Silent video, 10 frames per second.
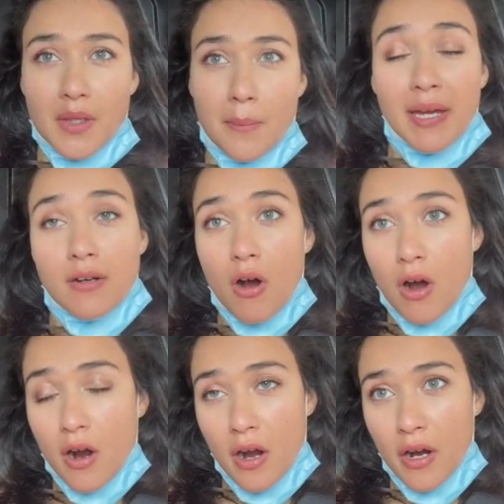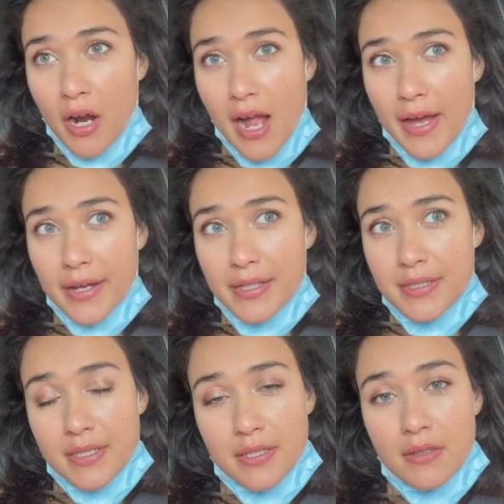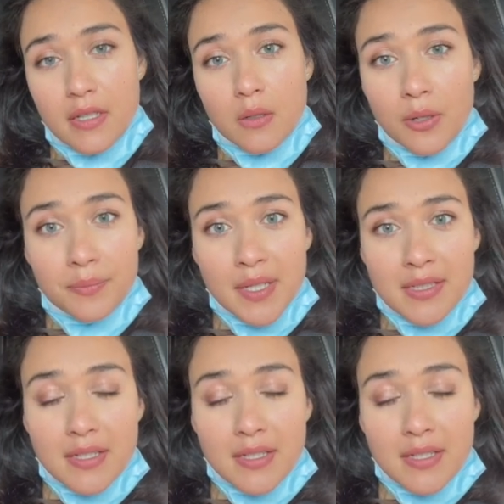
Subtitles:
my car and the equipment,